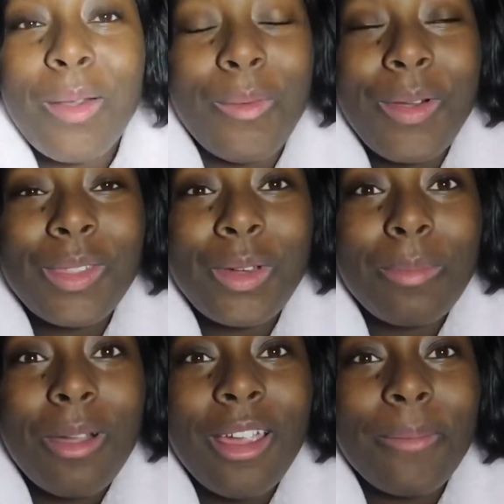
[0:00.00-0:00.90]
we don't know where to
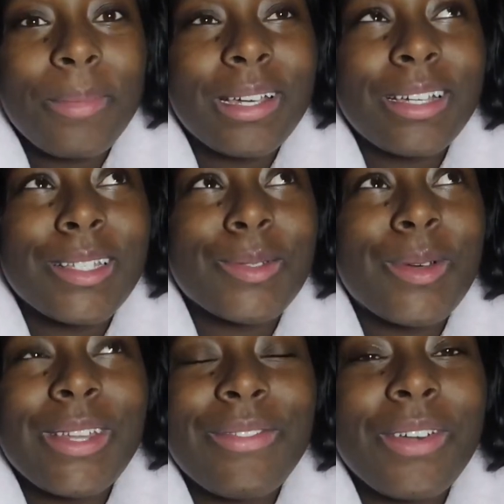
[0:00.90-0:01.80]
park, because we'll
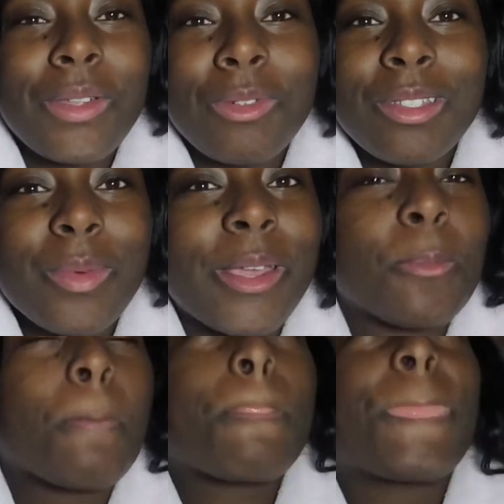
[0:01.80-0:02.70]
never go through this way.
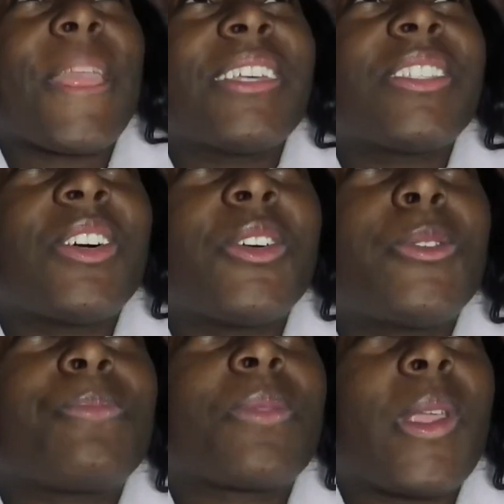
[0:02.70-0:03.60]

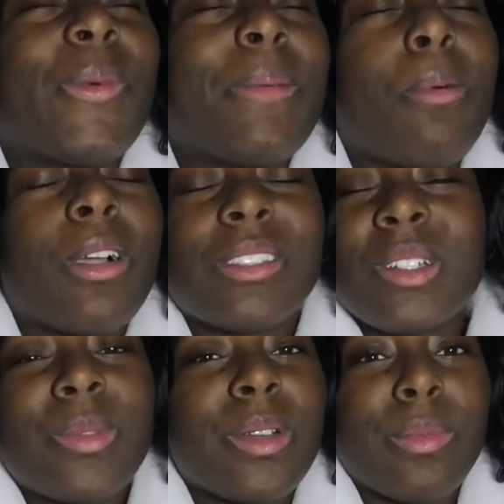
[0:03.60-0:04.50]
So we parked
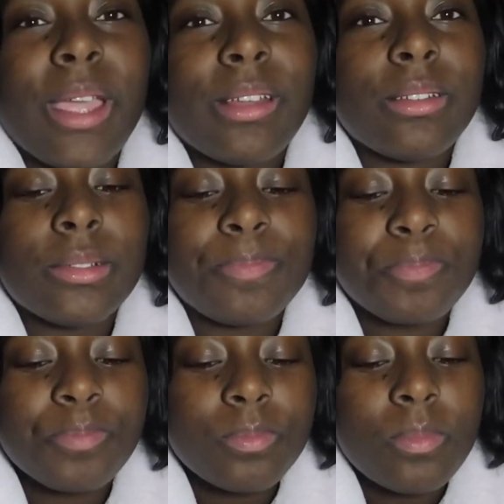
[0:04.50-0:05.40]
somewhere random,
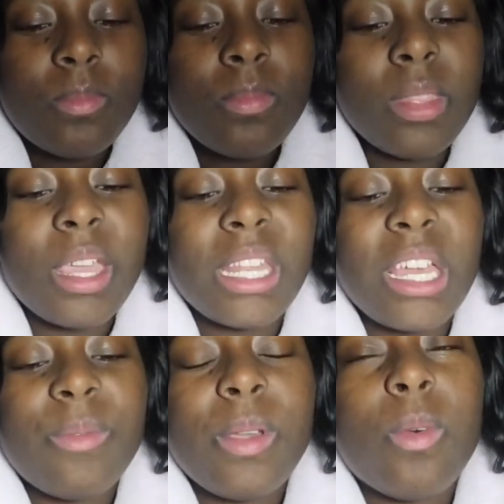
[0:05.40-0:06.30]
and
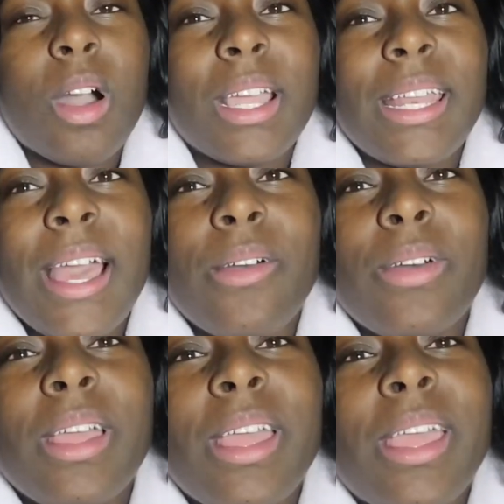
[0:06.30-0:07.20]
then we walking
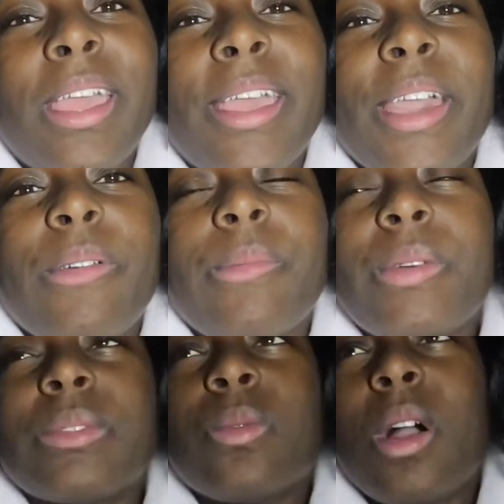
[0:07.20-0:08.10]
out. And when we
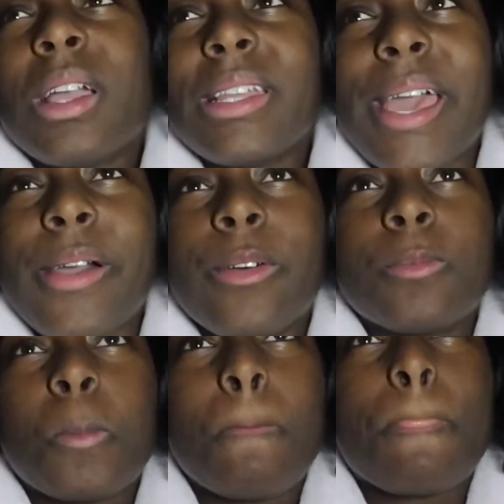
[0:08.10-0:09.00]
was walking out,
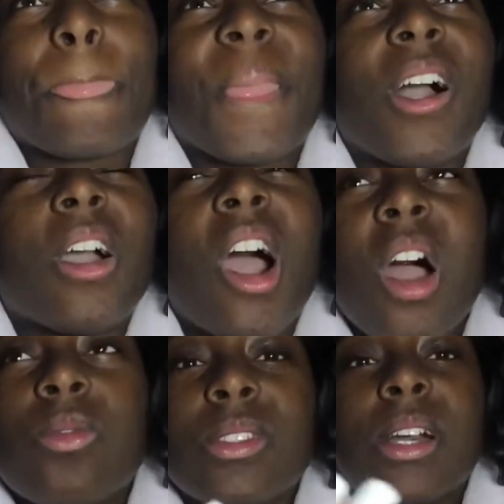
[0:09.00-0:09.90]
a
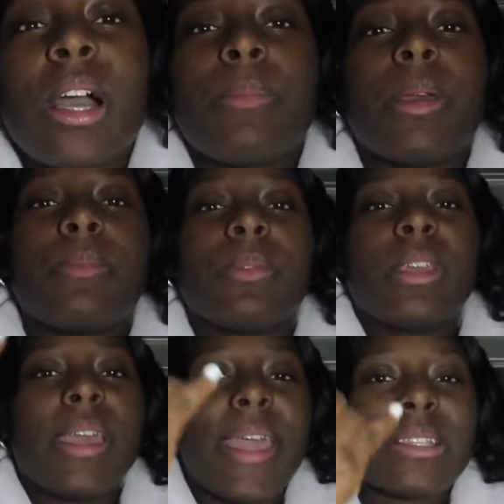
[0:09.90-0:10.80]
car was coming
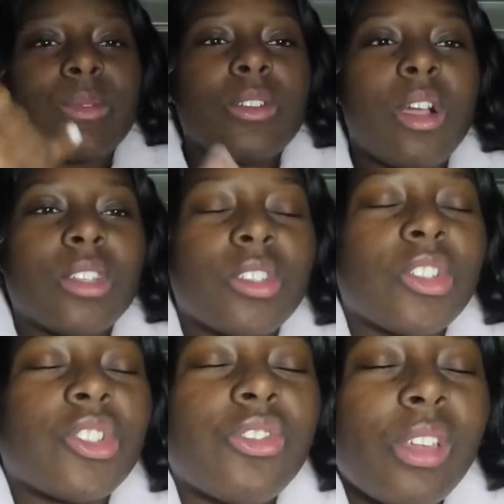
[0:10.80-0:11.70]
as we crossing
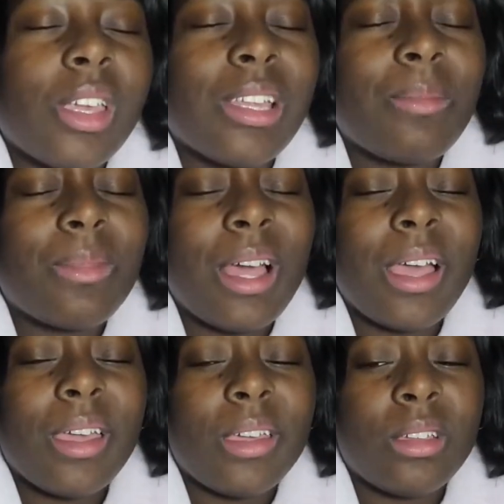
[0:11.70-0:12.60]
the street, and I'm
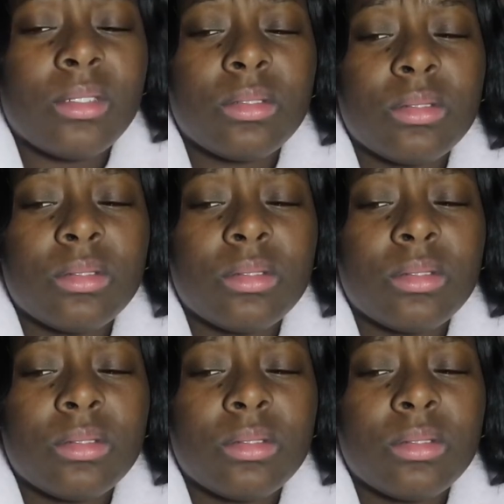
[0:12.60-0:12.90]
like